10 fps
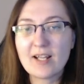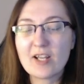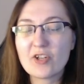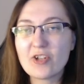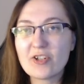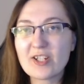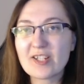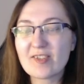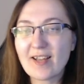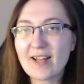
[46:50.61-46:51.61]
She
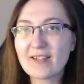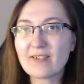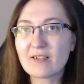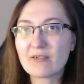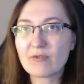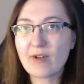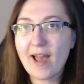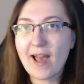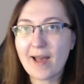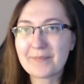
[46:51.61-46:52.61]
just said there are
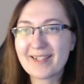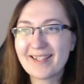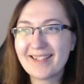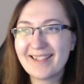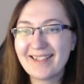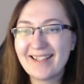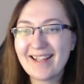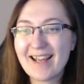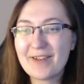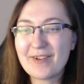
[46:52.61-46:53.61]
traps.
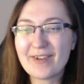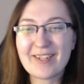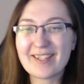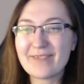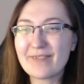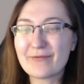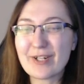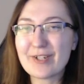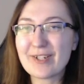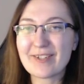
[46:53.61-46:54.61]
You're not even
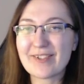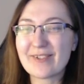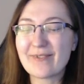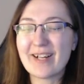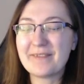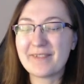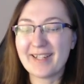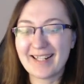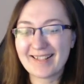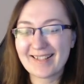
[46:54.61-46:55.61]
watching your surroundings.